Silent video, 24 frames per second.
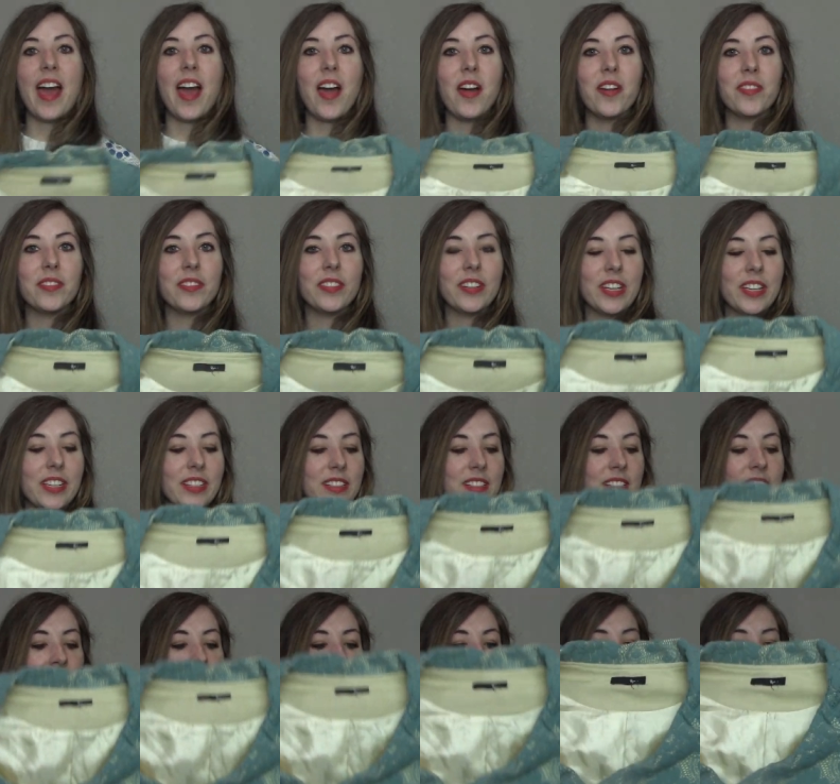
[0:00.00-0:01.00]

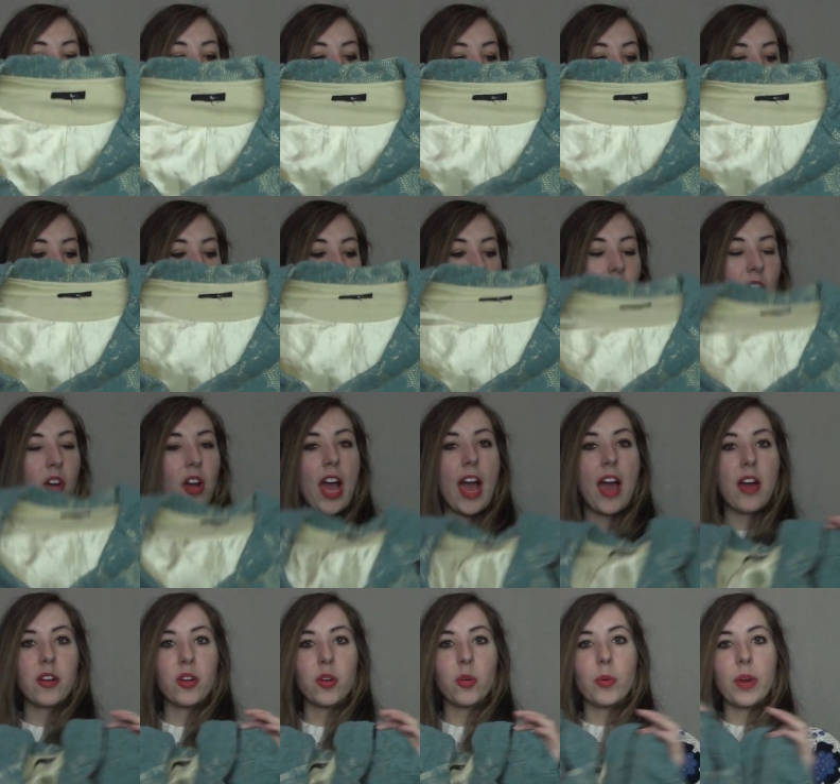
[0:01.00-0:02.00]
outfits, little uh,
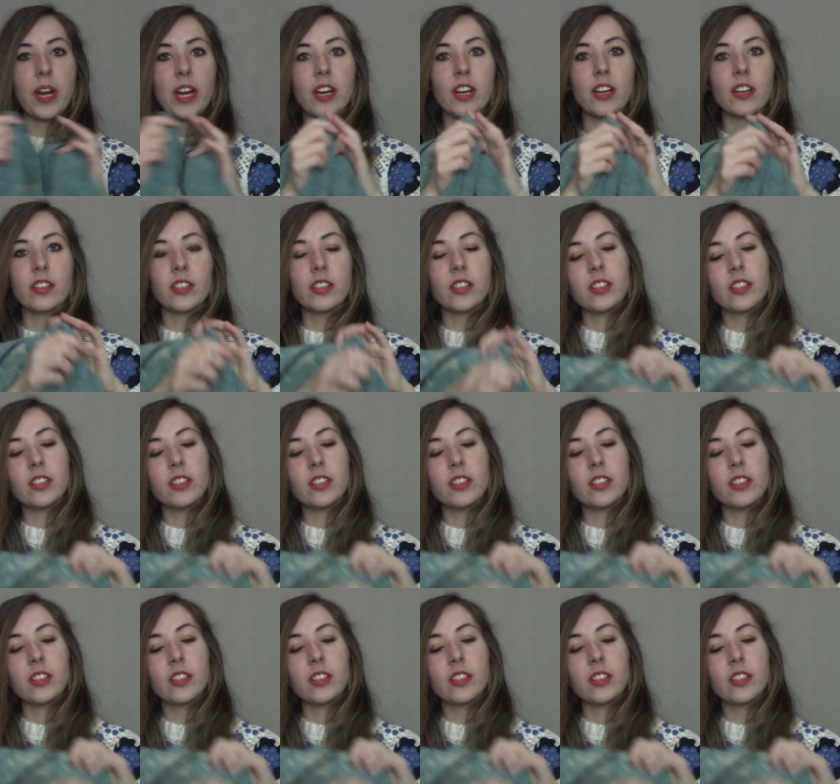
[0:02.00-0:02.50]
outerwear